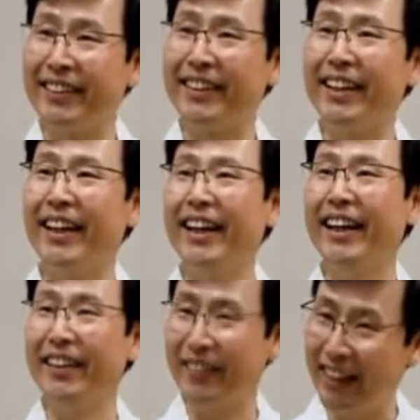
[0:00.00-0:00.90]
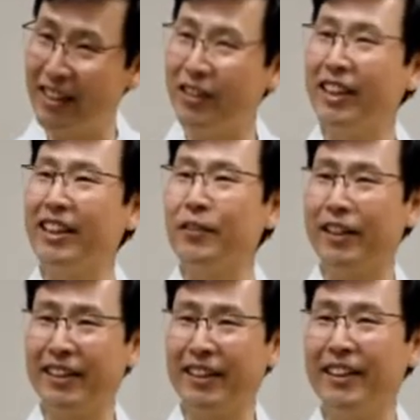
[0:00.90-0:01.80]
Okay, Harshikani
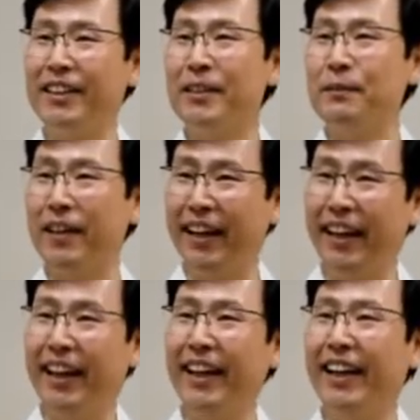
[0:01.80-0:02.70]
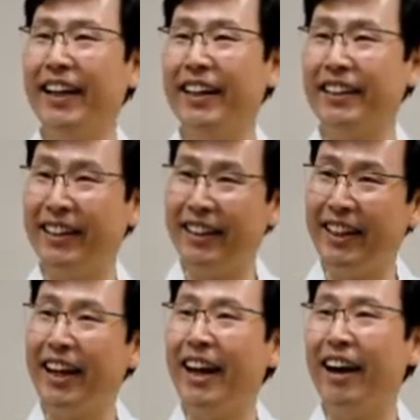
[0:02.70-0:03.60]
welcome and
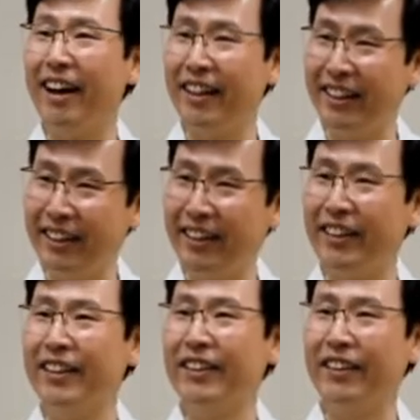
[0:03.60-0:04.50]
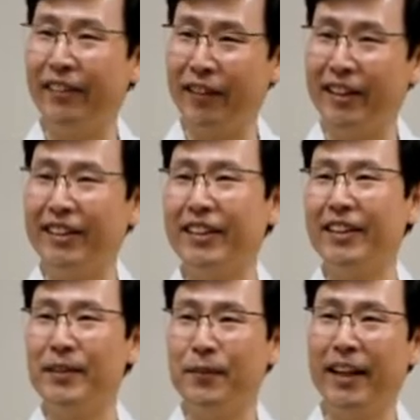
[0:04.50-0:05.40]
Arlington uh,
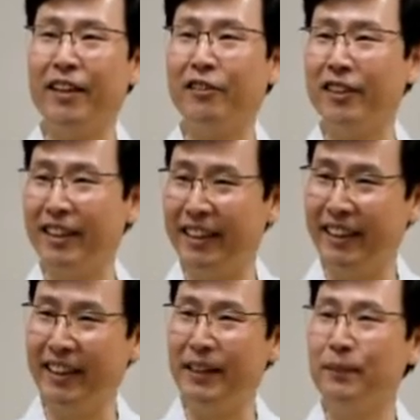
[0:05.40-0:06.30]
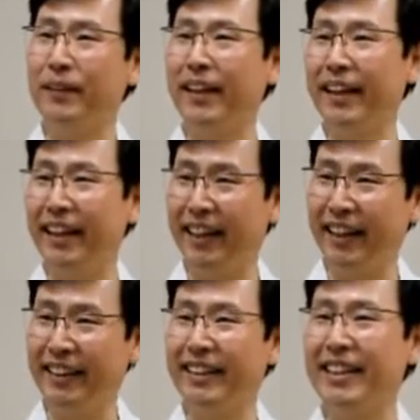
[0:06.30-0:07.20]
welcome and Rudanim
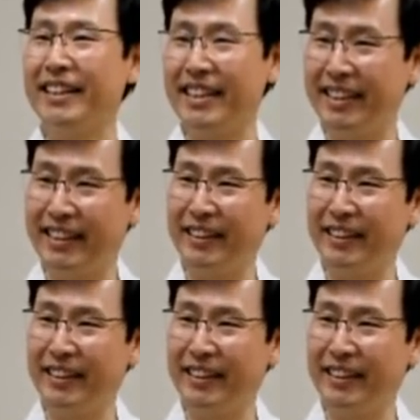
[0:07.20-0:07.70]
and yes,